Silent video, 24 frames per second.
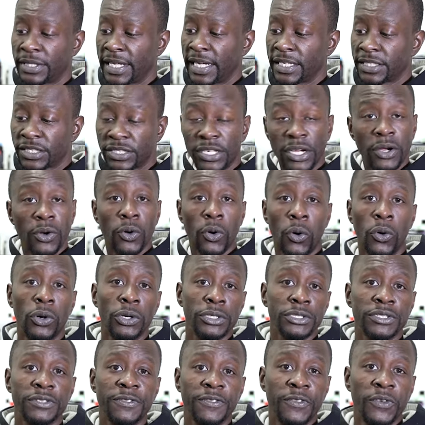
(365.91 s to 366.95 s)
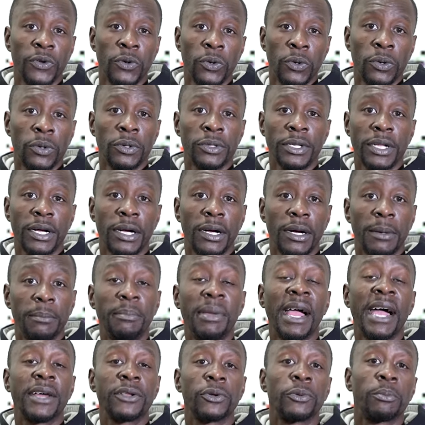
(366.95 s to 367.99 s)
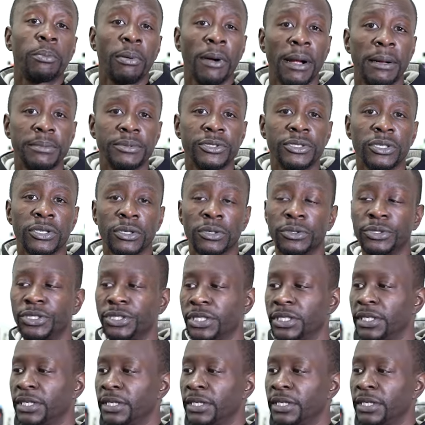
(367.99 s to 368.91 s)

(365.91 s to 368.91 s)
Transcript: That's their orange fueled uh, panel prep solution.